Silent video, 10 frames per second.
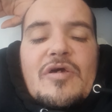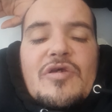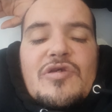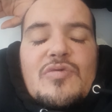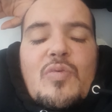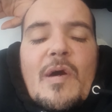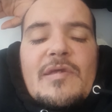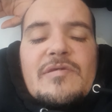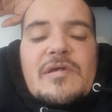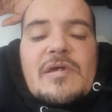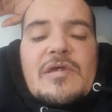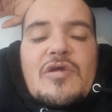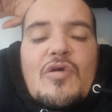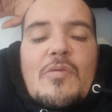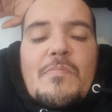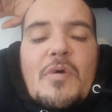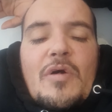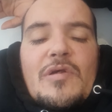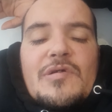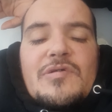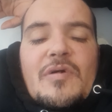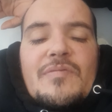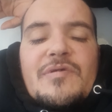sweating your bollocks off